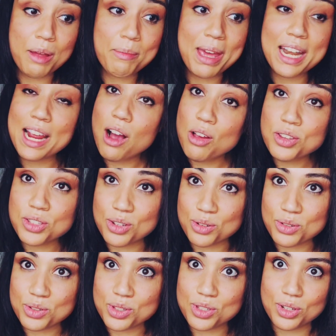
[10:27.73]
And I
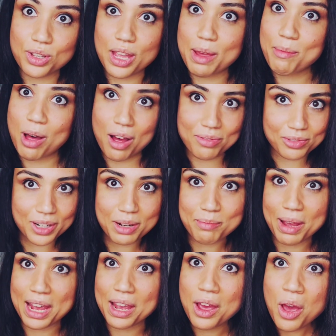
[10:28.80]
also still am
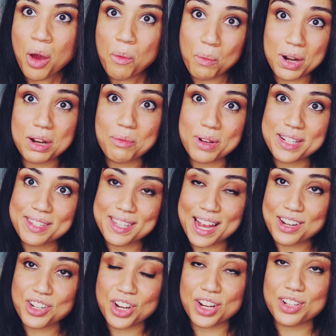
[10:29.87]
offering my one-on-one
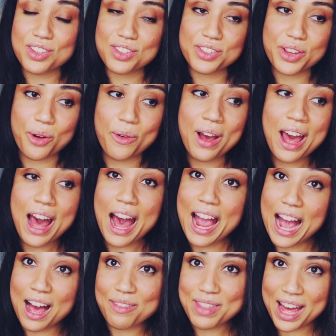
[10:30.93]
sessions. So
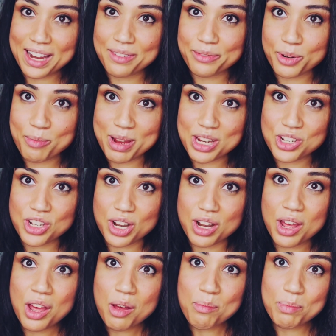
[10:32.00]
I have that
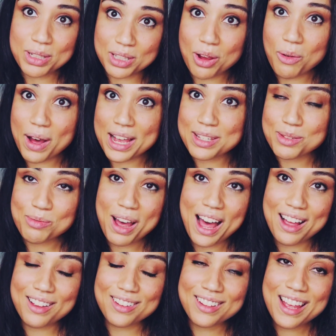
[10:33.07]
information below as
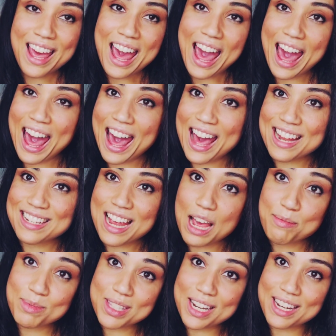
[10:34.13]
well. And
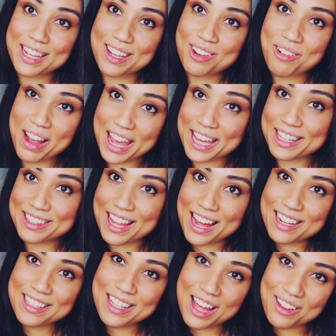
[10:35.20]
I'm sending you a
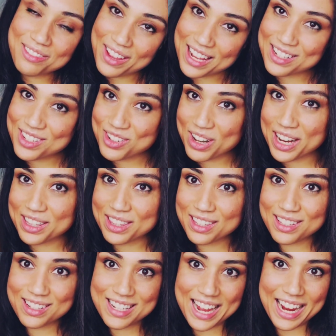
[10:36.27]
lot of love and strength.
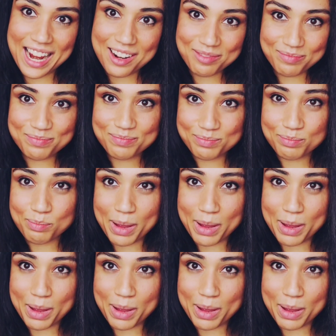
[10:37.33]
Take care.